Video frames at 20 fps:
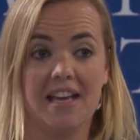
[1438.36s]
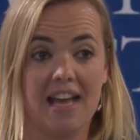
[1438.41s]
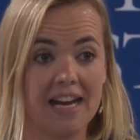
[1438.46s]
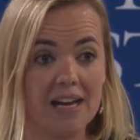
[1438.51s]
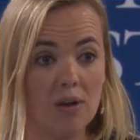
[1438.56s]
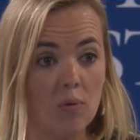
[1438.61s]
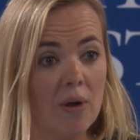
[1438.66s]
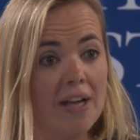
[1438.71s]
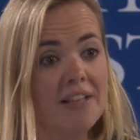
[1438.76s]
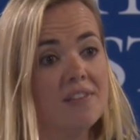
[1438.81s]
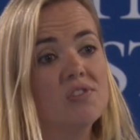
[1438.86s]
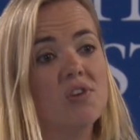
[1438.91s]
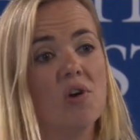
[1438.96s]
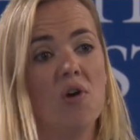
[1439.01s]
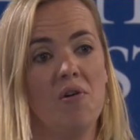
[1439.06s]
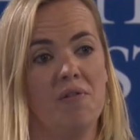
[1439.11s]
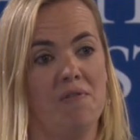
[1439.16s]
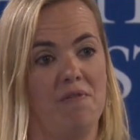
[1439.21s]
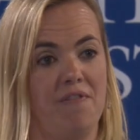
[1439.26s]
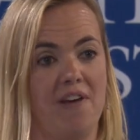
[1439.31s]
And it went
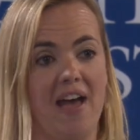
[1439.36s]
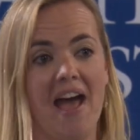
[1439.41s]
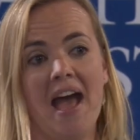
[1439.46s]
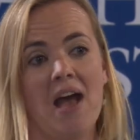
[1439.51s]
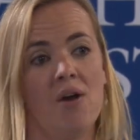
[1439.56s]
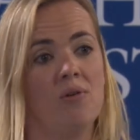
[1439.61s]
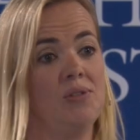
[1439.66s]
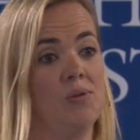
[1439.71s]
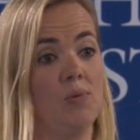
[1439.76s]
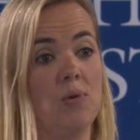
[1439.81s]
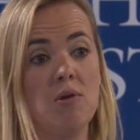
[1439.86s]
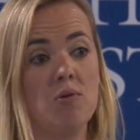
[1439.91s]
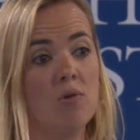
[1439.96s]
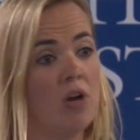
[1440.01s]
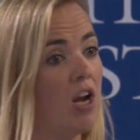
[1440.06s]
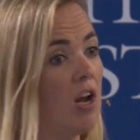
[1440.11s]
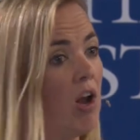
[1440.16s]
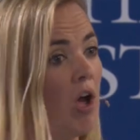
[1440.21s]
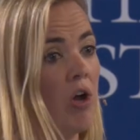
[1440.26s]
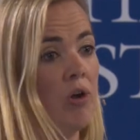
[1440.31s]
on for hours. We were
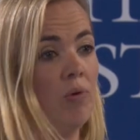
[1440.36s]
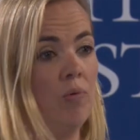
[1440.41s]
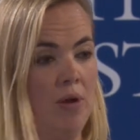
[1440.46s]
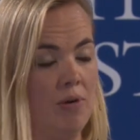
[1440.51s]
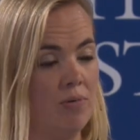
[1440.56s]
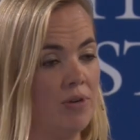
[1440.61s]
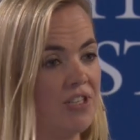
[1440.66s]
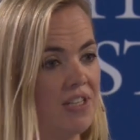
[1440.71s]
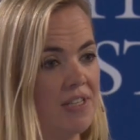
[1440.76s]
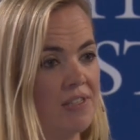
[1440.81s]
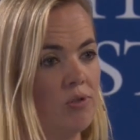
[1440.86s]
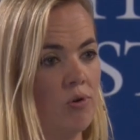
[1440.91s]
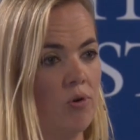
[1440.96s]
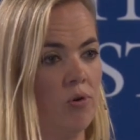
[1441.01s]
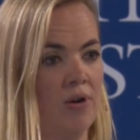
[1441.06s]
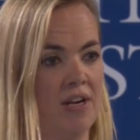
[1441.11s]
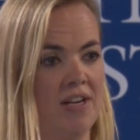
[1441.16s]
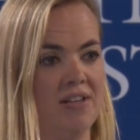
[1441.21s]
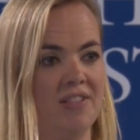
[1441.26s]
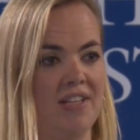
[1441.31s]
alone, we were
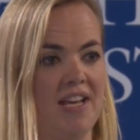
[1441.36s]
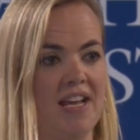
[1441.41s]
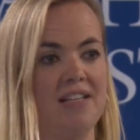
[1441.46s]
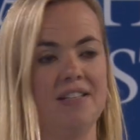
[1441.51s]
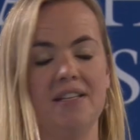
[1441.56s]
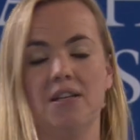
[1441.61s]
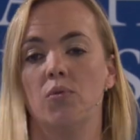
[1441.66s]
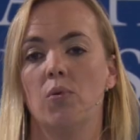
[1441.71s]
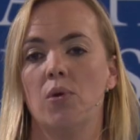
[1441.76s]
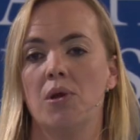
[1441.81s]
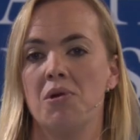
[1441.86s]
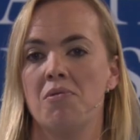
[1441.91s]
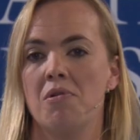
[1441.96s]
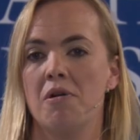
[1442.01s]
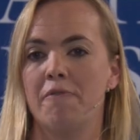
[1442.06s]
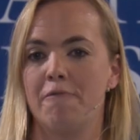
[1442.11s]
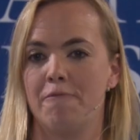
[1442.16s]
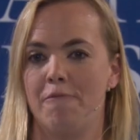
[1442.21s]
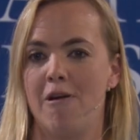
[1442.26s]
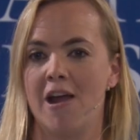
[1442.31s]
disorientated, we were
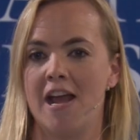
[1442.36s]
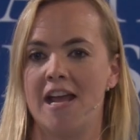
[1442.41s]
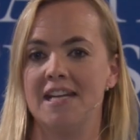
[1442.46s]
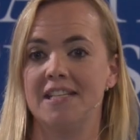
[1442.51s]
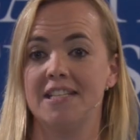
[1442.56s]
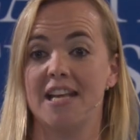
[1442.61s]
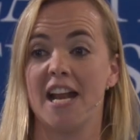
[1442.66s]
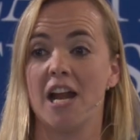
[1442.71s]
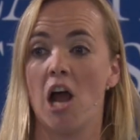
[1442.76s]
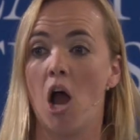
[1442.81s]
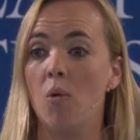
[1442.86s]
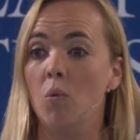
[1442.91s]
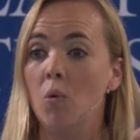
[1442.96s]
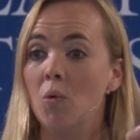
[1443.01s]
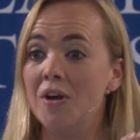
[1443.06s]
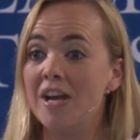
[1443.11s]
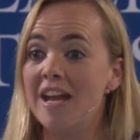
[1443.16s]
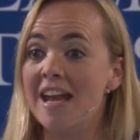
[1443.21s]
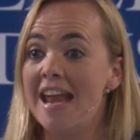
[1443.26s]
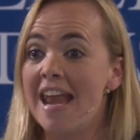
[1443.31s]
afraid. And I
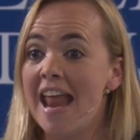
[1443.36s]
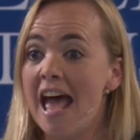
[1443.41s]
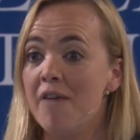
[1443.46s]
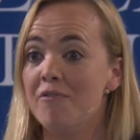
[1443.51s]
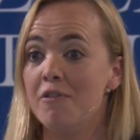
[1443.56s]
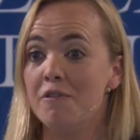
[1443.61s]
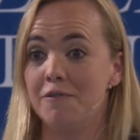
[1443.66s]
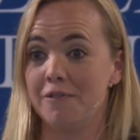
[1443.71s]
will never